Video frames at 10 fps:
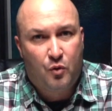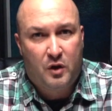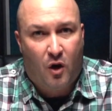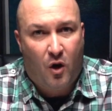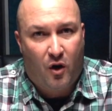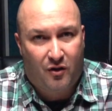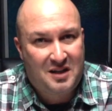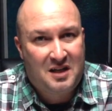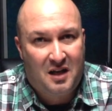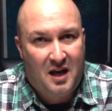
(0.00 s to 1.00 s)
we are our
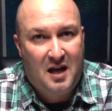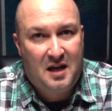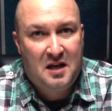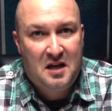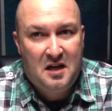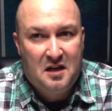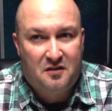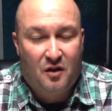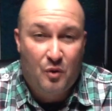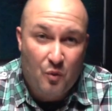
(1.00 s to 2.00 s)
dna is
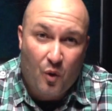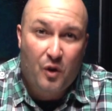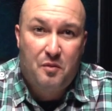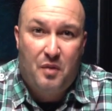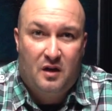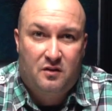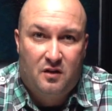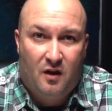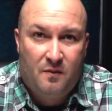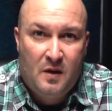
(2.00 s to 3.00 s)
that we worry about
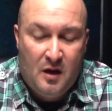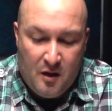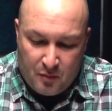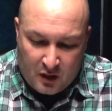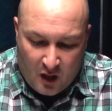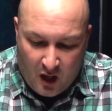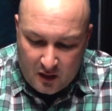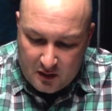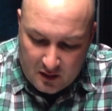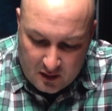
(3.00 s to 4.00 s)
stuff but
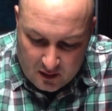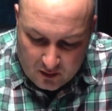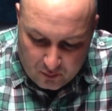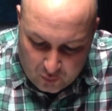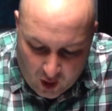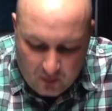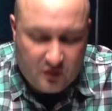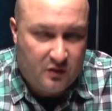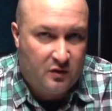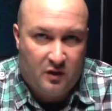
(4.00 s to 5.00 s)
god
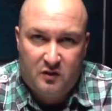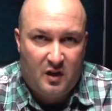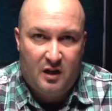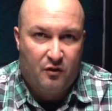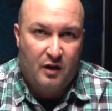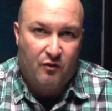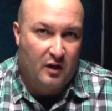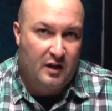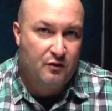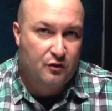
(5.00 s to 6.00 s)
promises us that he'll never
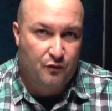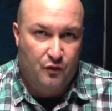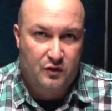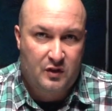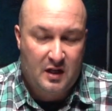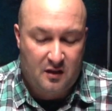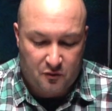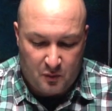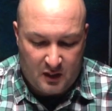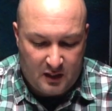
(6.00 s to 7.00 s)
leave us or forsake us
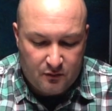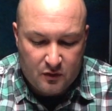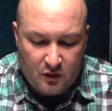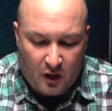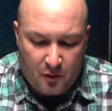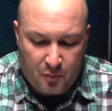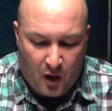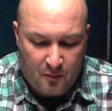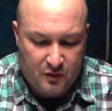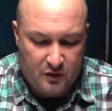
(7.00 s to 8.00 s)
but he gives us a lot of
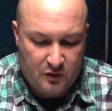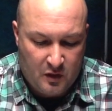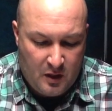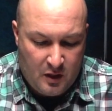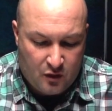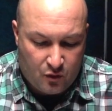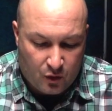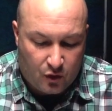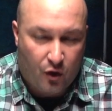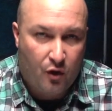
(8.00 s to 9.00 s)
promises to
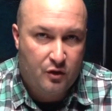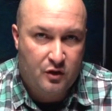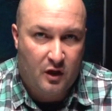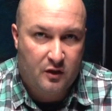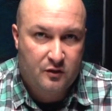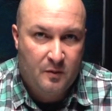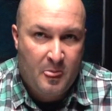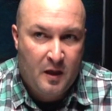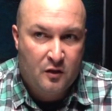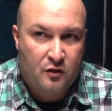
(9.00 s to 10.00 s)
encourage us
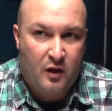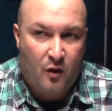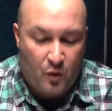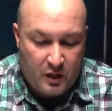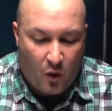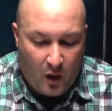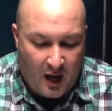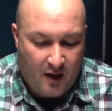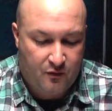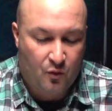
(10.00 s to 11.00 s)
so that we don't
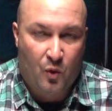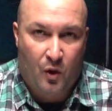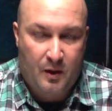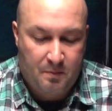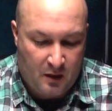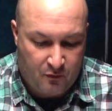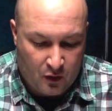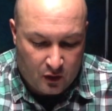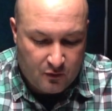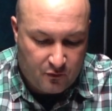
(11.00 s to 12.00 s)
have to worry if you
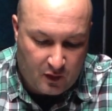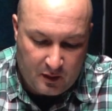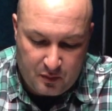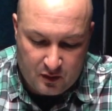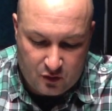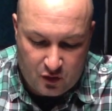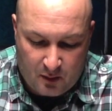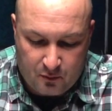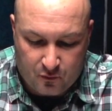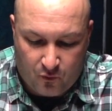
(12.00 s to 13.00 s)
look in philippians
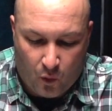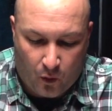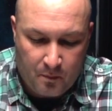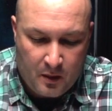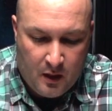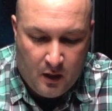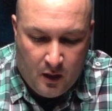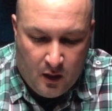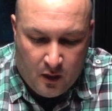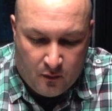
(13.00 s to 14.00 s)
chapter 4
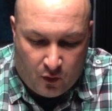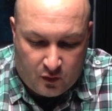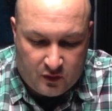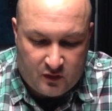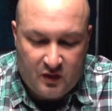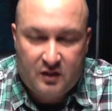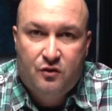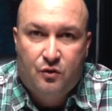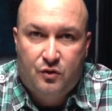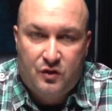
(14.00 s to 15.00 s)
verses 6
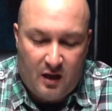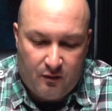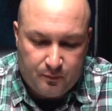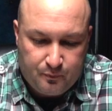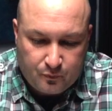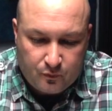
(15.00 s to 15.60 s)
through 7